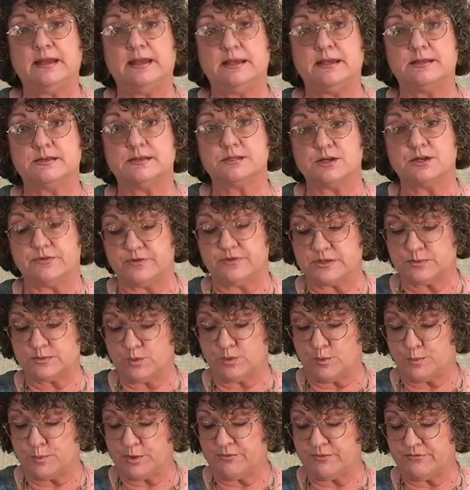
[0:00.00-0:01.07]
in-service
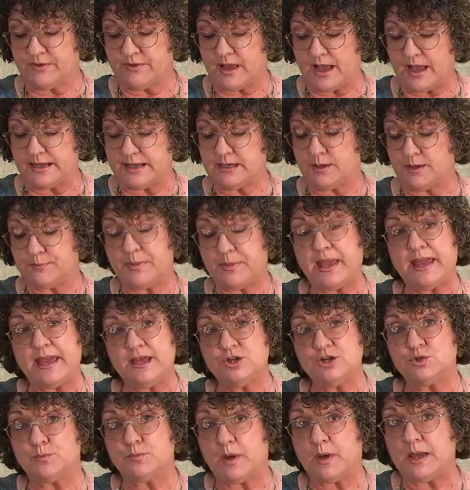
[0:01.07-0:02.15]
will provide a
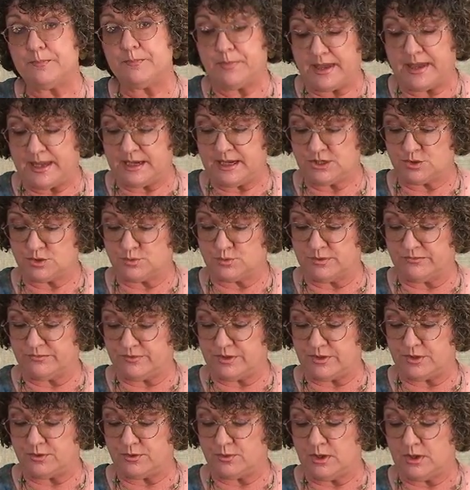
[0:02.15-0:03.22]
page-by-page
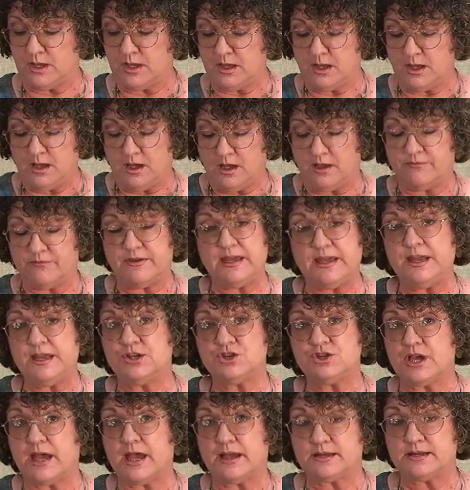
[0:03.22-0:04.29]
review of
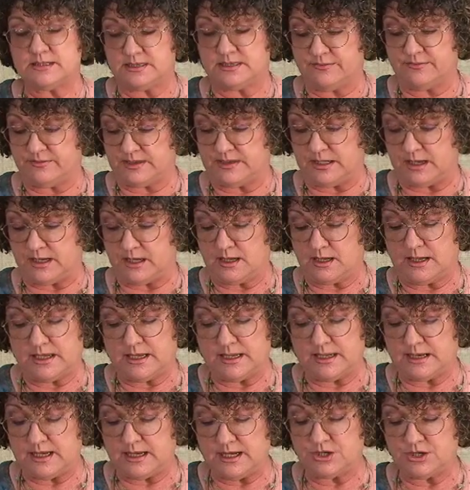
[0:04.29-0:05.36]
each activity
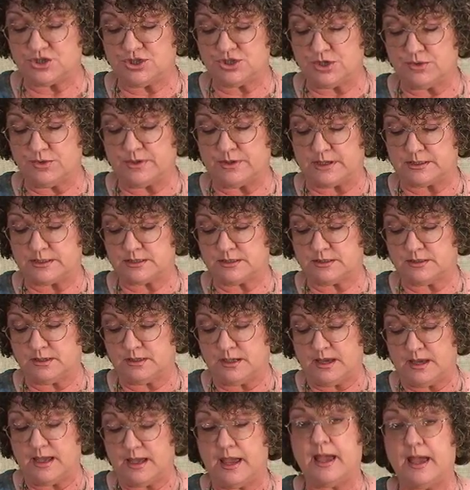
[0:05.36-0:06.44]
in each unit
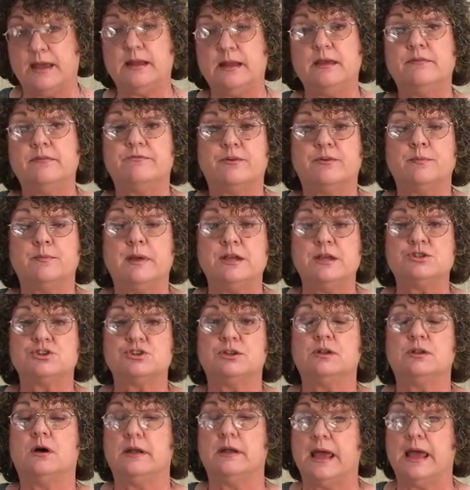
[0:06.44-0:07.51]
and
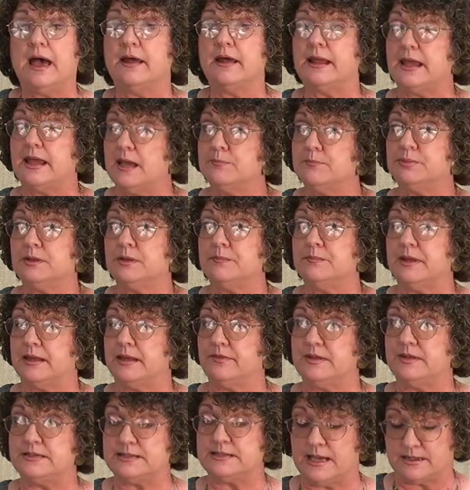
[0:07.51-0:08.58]
information on how to implement
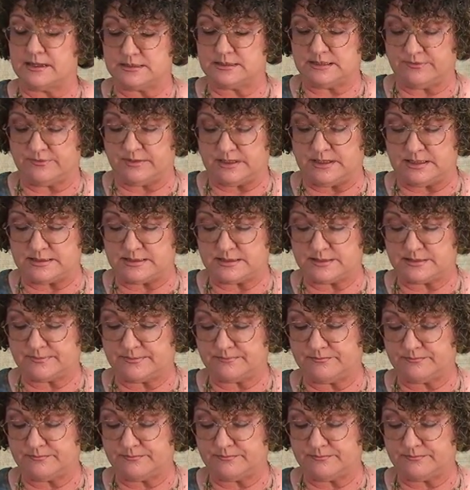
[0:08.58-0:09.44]
these activities.